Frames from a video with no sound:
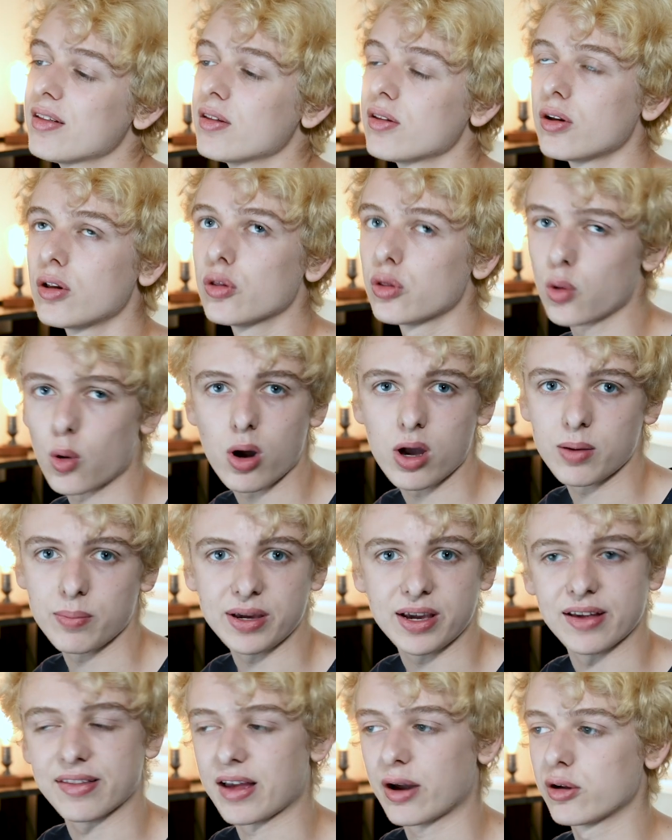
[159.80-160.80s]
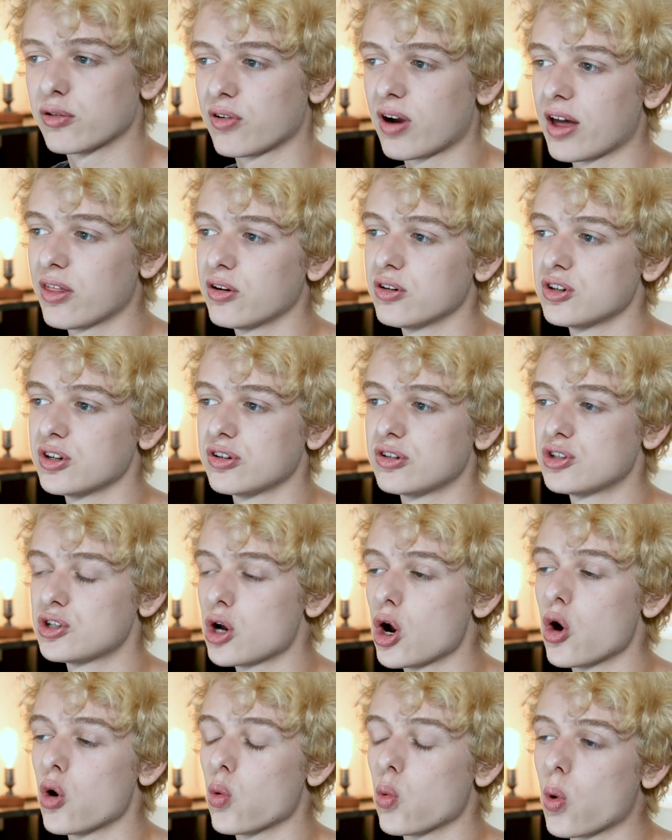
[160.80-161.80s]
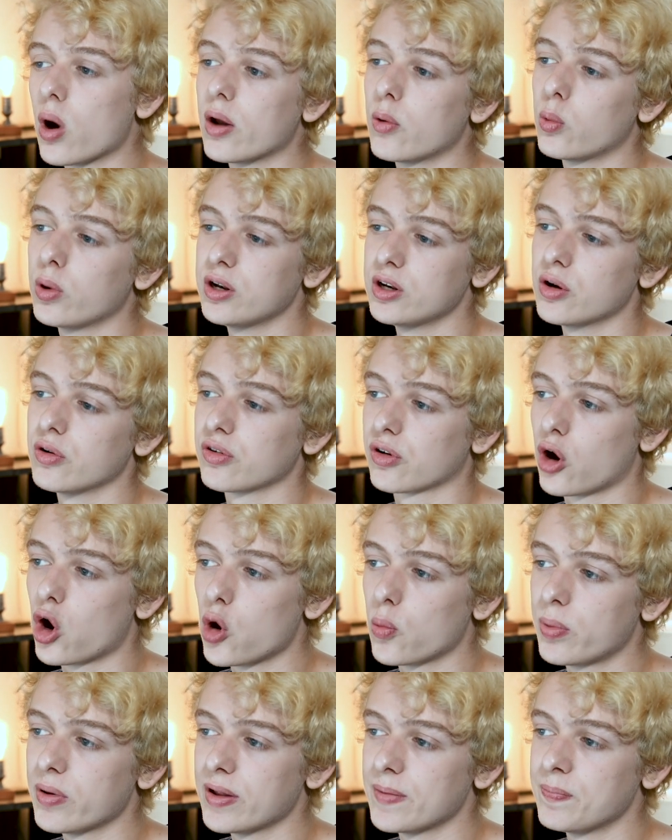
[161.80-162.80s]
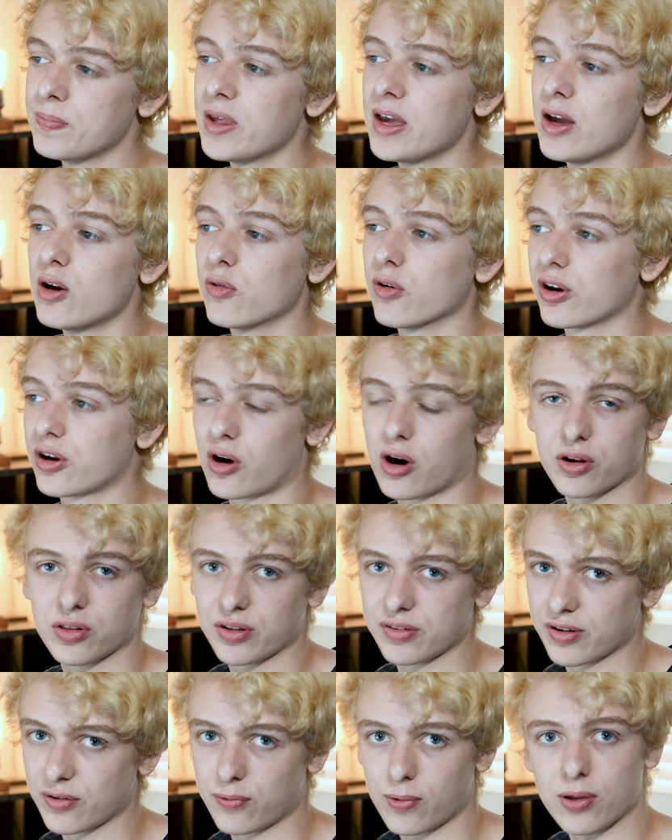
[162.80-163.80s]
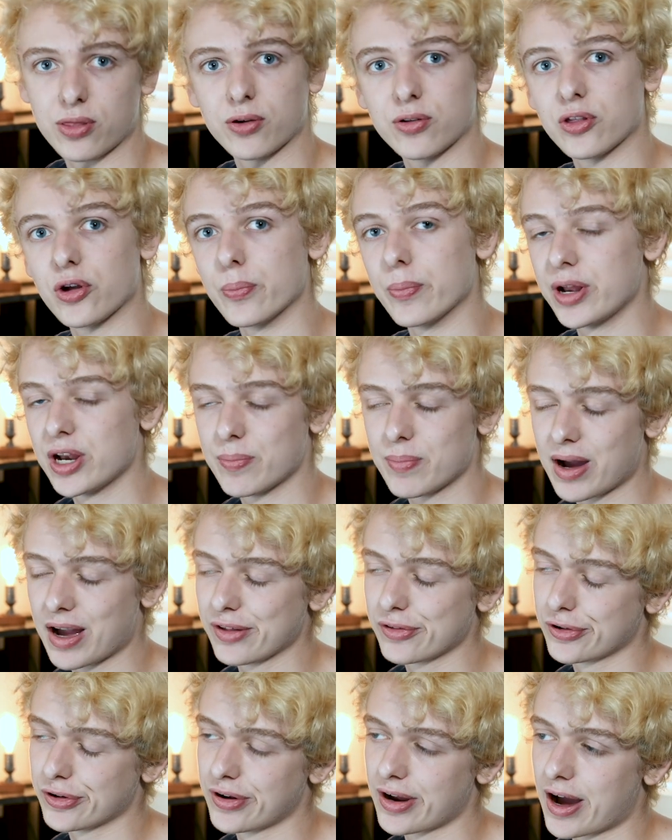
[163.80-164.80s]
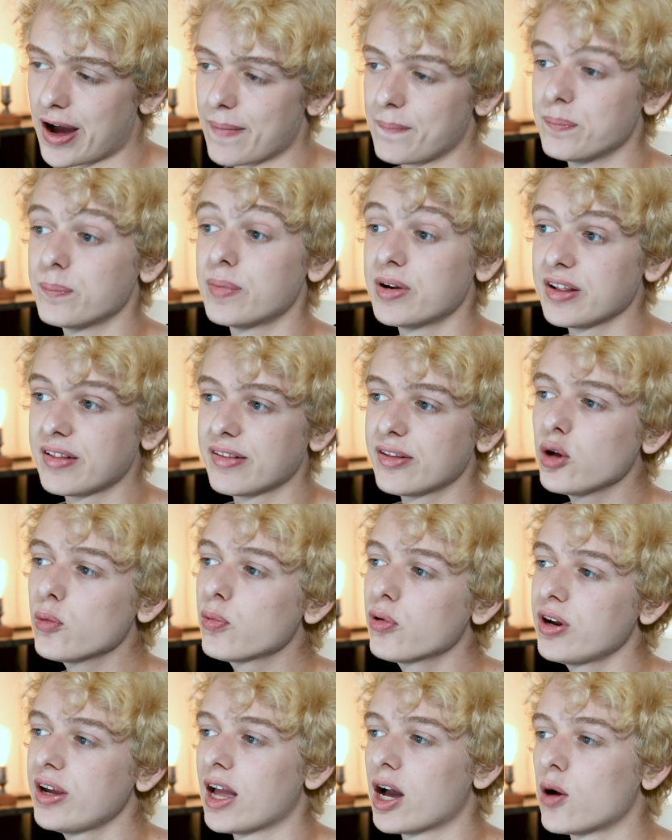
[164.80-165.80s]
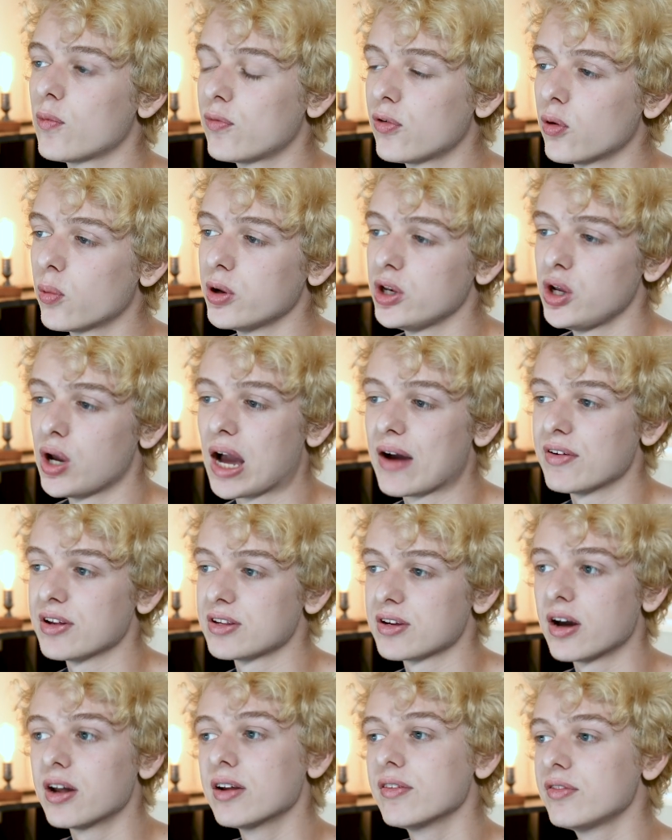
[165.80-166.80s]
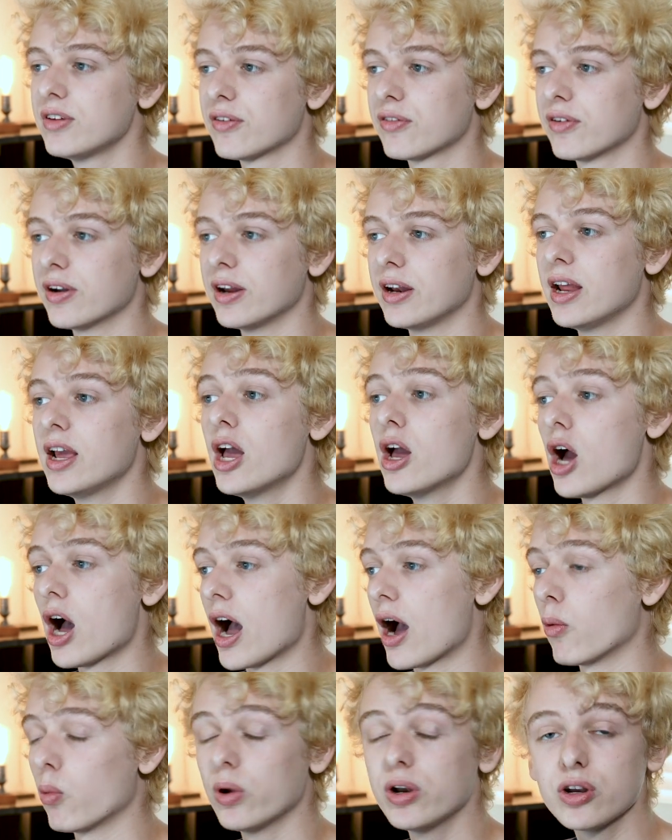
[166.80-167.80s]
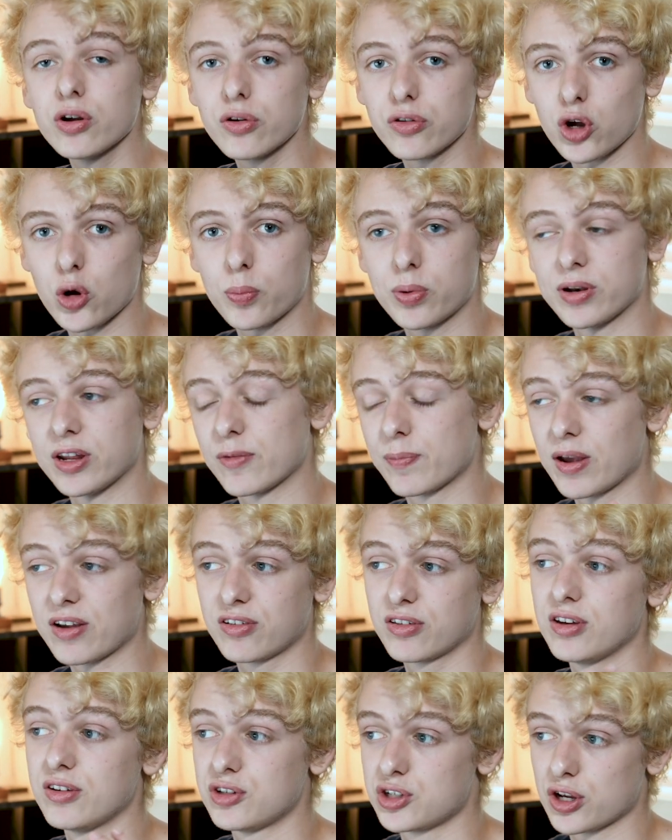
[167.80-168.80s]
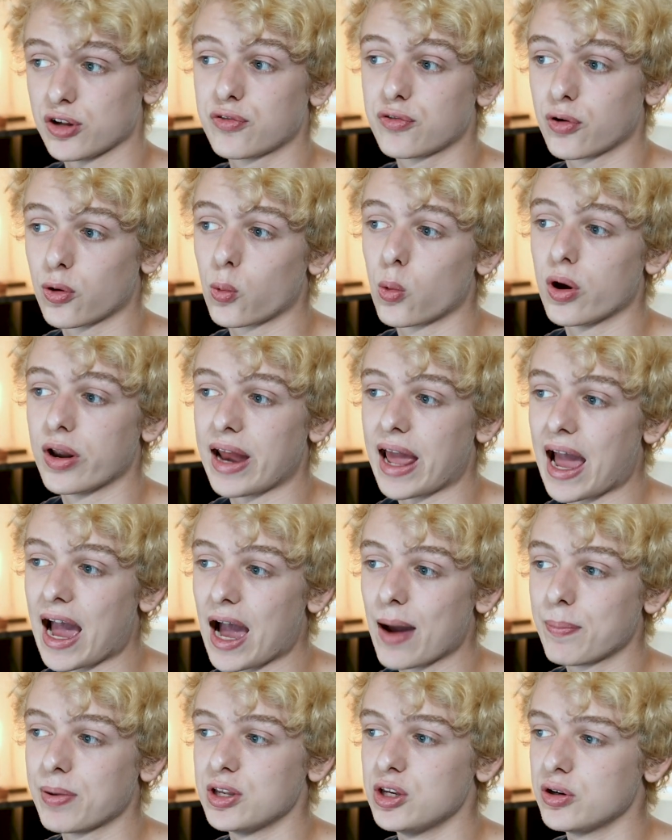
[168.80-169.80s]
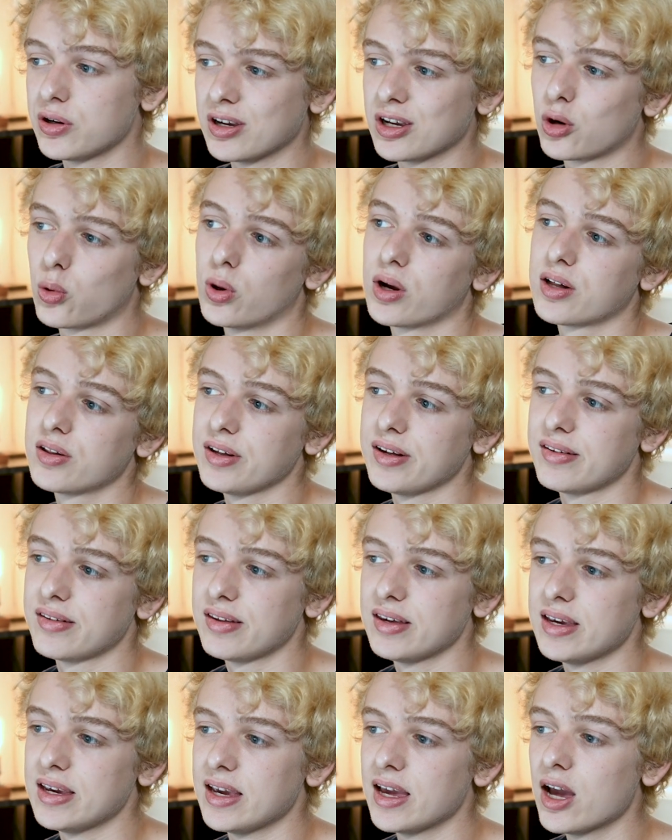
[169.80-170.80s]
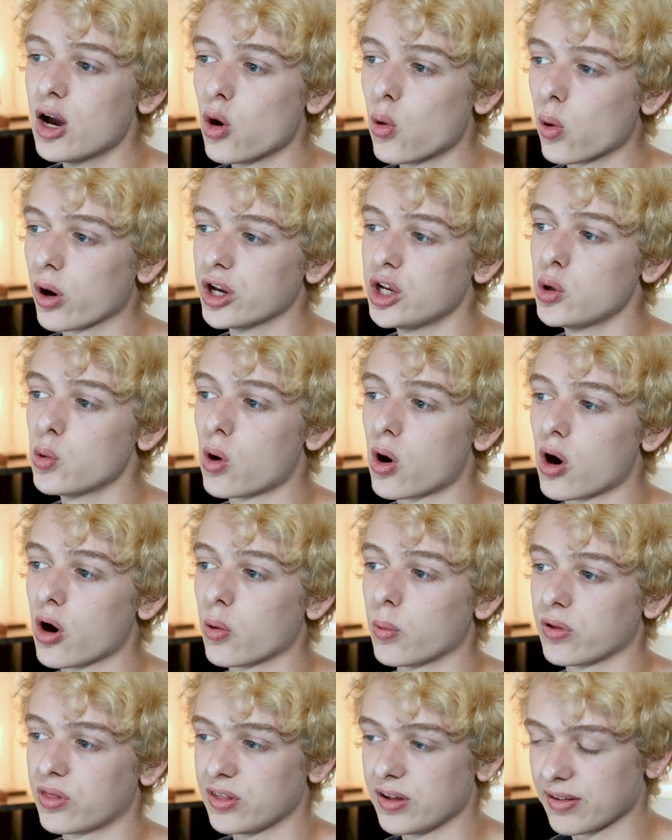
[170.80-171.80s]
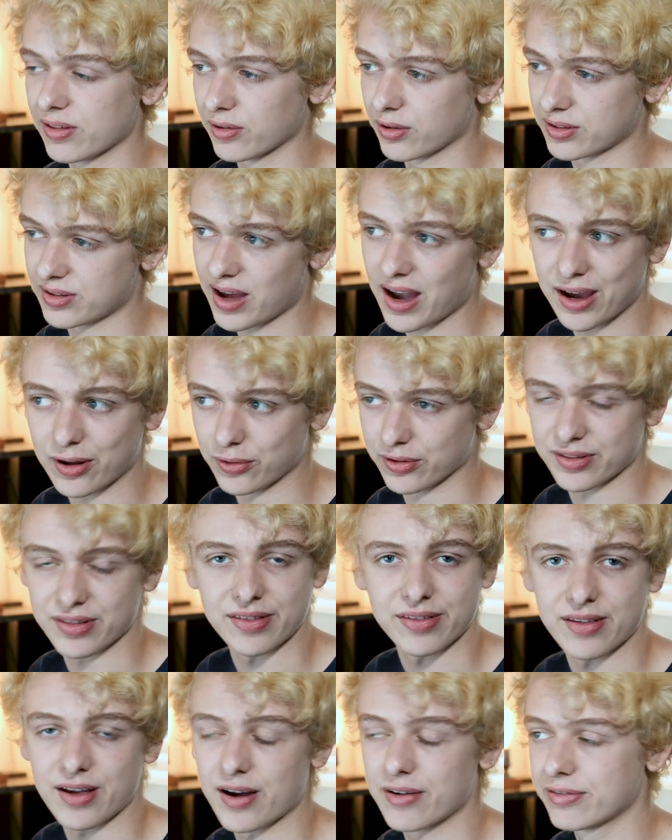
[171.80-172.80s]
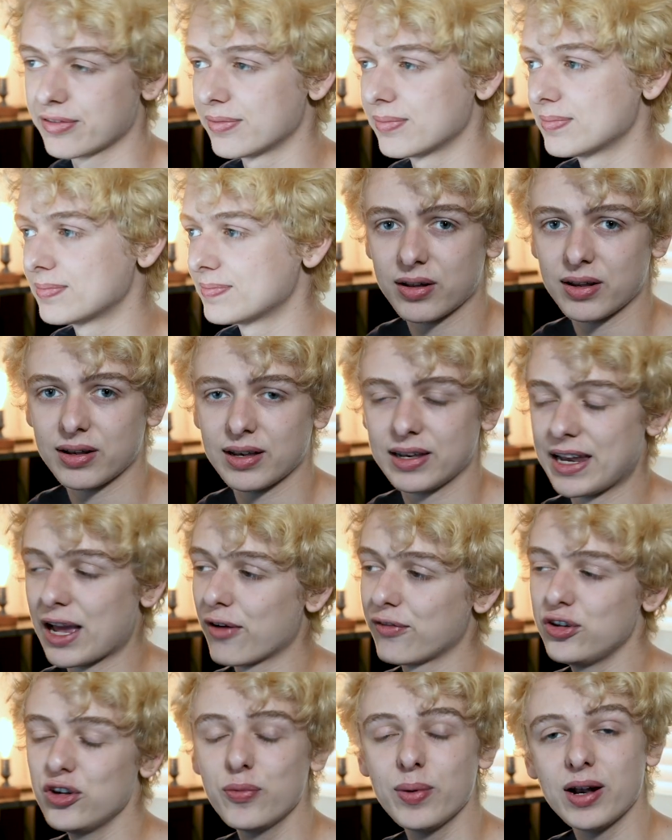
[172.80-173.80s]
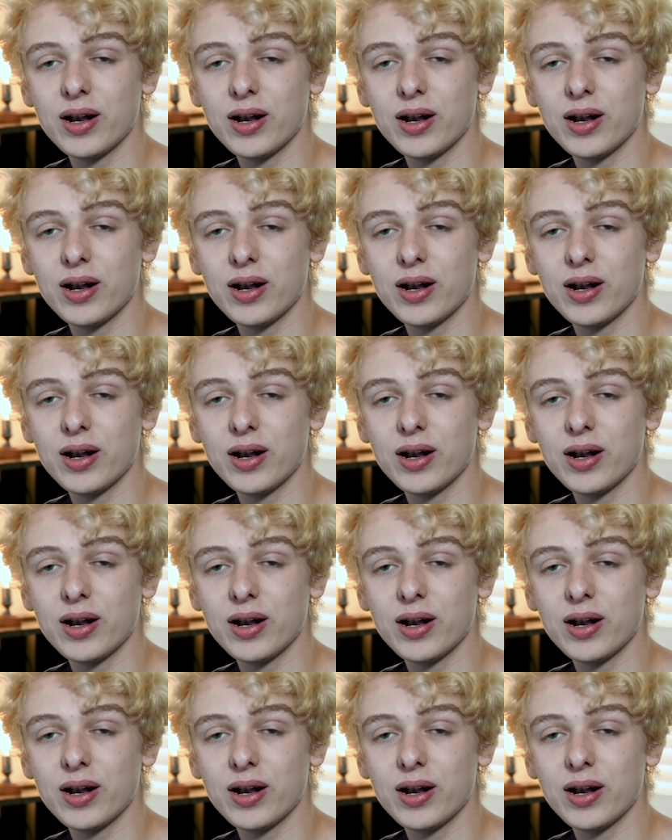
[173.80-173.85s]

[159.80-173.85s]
a little annoying because I would rather just show what windows are open regardless of whether they're minimized or not, but it's still pretty helpful when you have a ton of different uh, windows open, especially just for one app and you can quickly see where you are with these little titles and stuff. Now, if you've